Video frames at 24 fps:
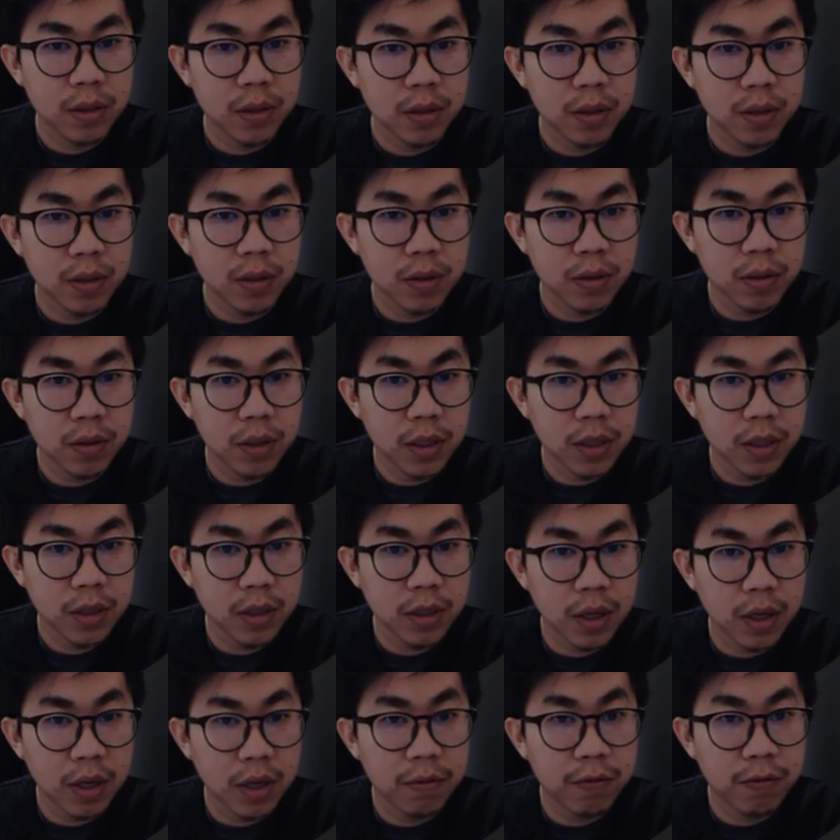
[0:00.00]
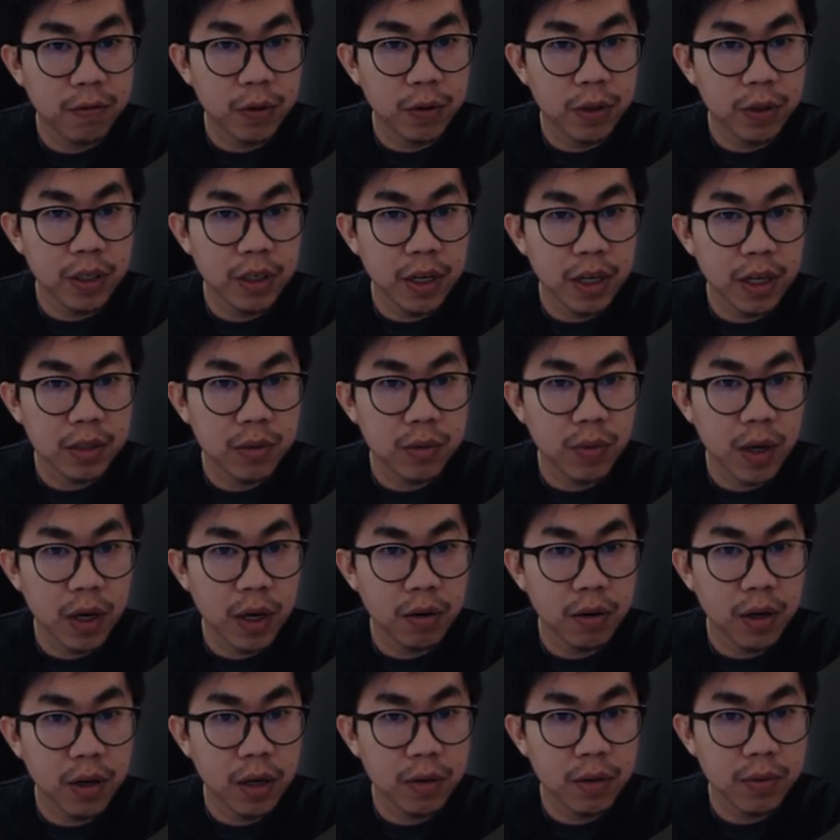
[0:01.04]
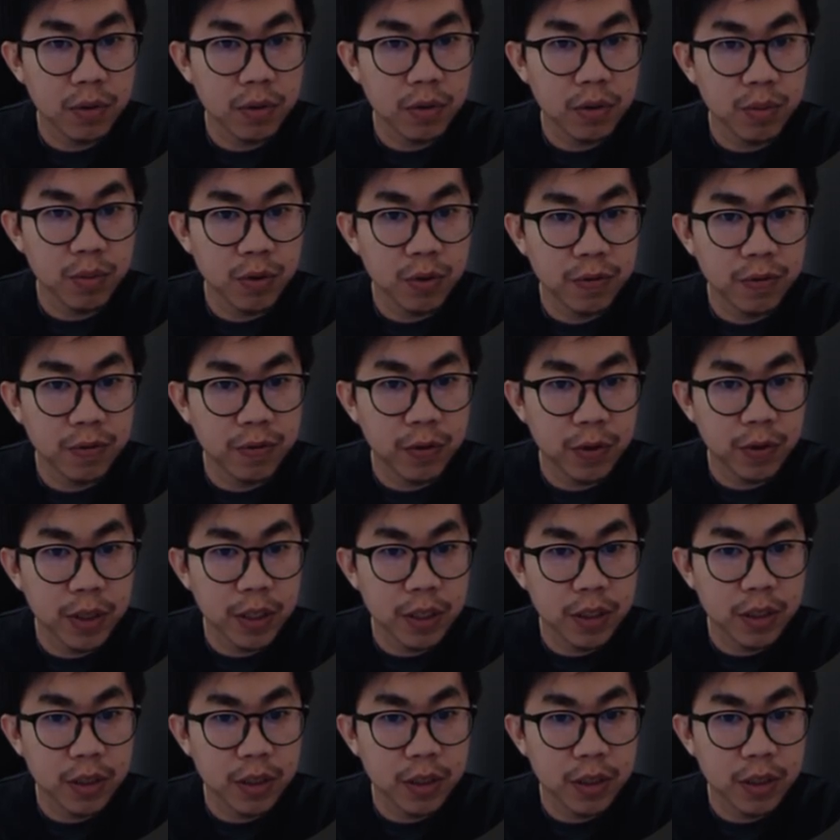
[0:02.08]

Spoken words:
Okay, and footer as well, I will remove footer.